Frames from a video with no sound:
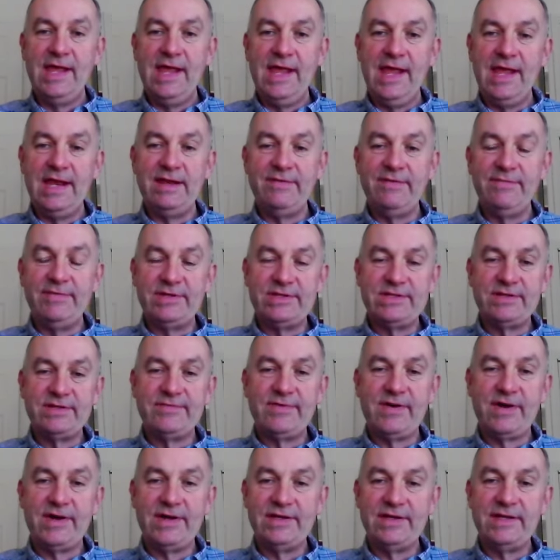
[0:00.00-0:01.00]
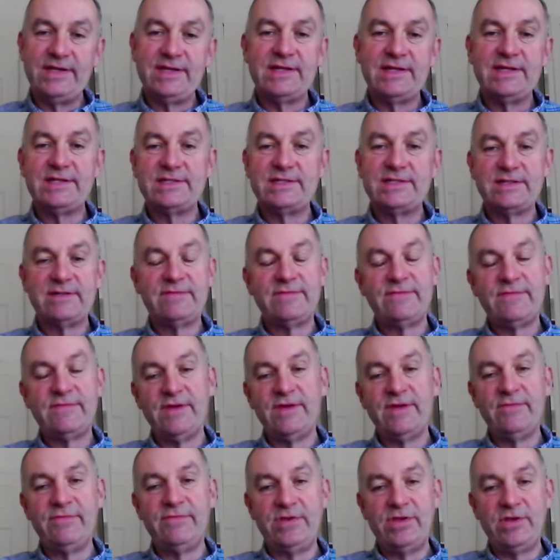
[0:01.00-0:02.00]
innovative ideas
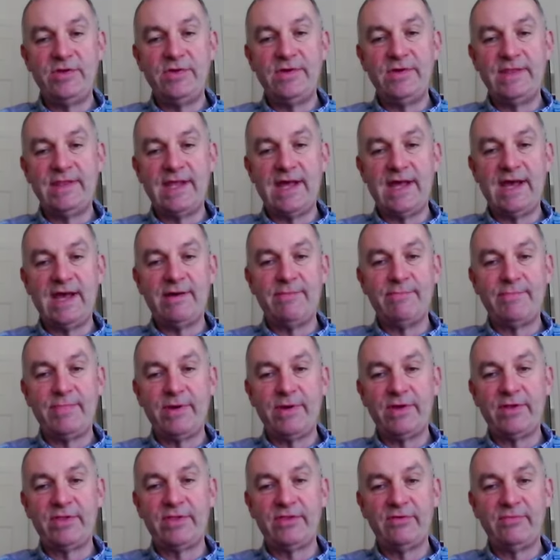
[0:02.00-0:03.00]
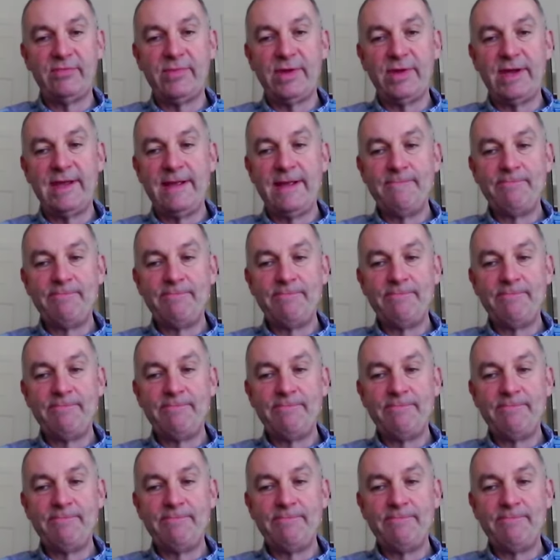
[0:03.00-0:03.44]
of doing that, both from a